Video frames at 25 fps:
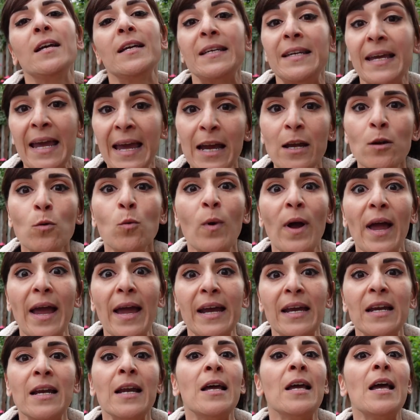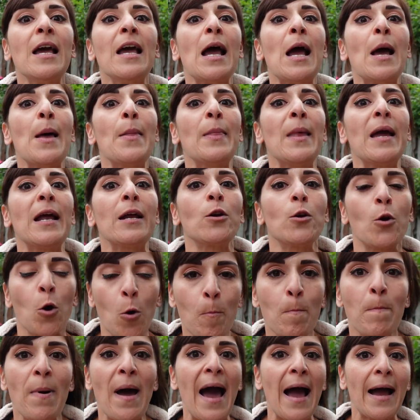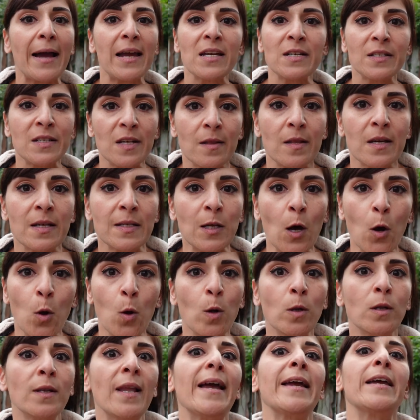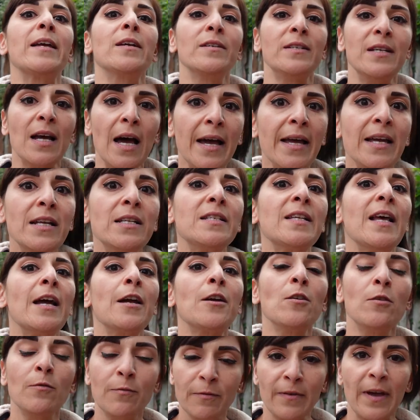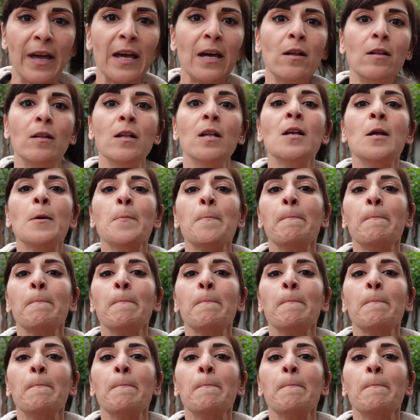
gain weight, and then go back into this whole like diet cycle, fail,